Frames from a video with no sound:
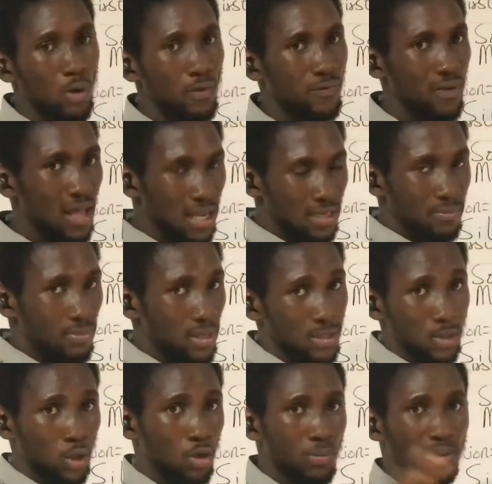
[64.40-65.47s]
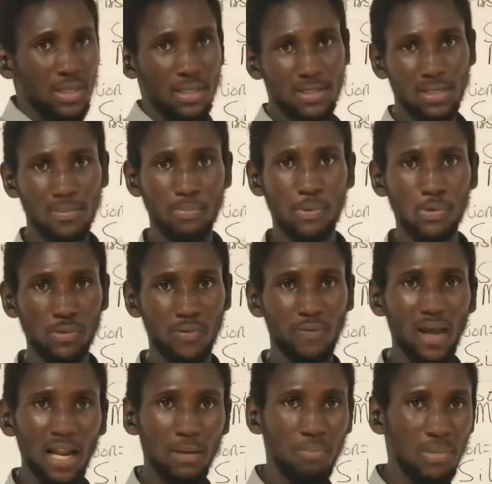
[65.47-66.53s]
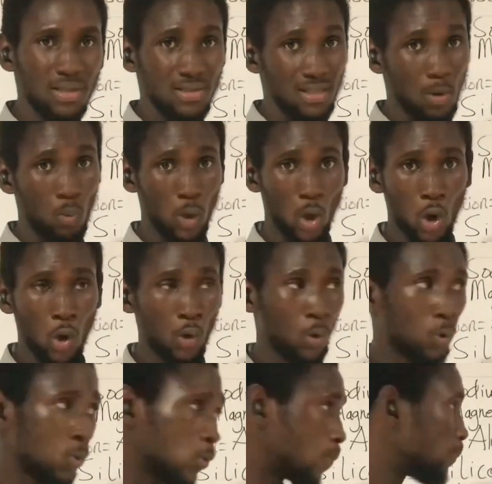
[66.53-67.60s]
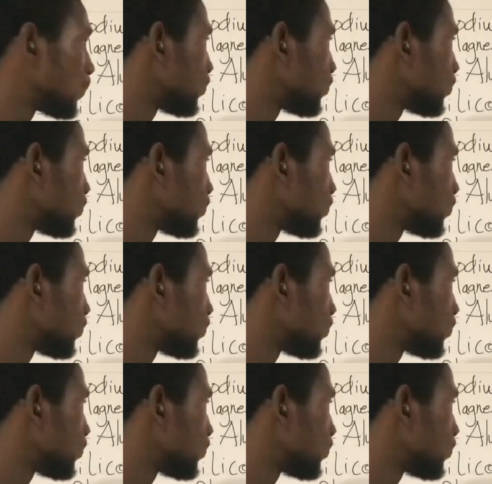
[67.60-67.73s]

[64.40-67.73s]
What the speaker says: of elements, common examples of elements that we all know.